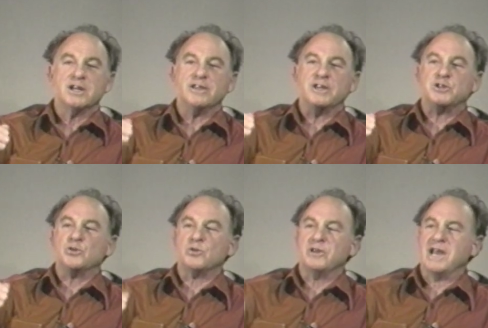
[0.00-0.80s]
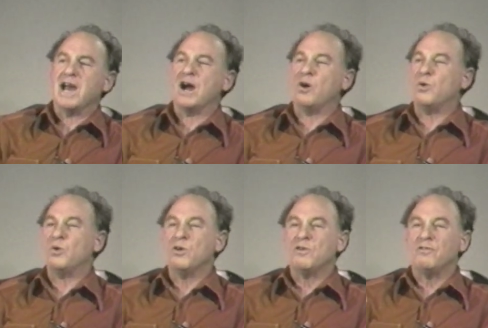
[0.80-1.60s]
that you're now
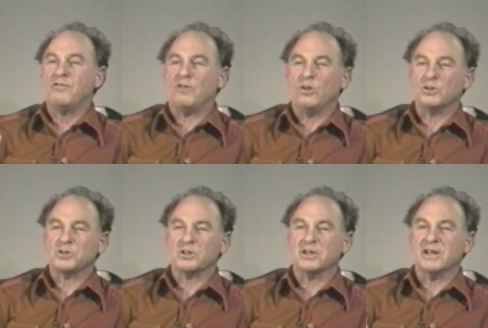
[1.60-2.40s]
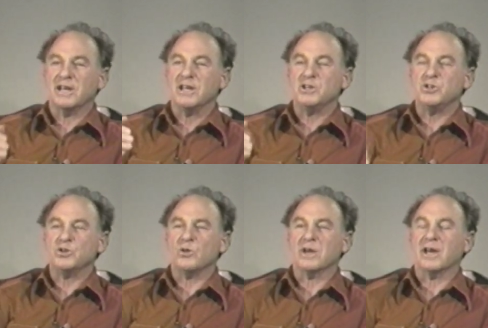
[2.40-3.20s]
falsely
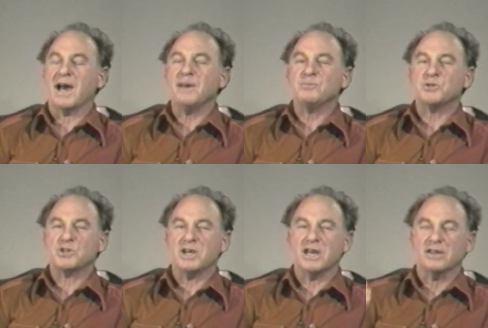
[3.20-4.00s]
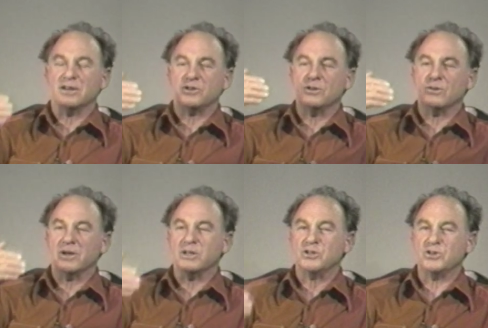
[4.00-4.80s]
enjoying. I'm saying that you're
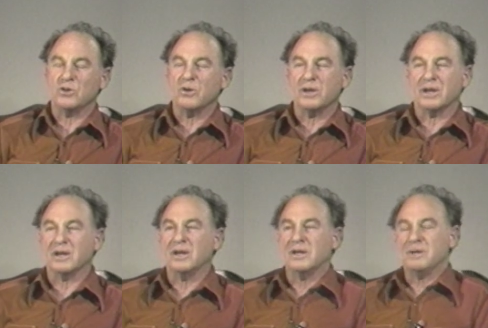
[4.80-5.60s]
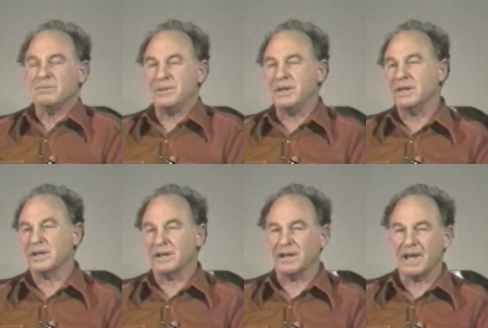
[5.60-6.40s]
enjoying being
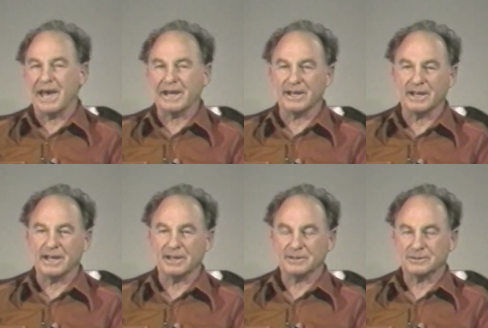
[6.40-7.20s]
in agony.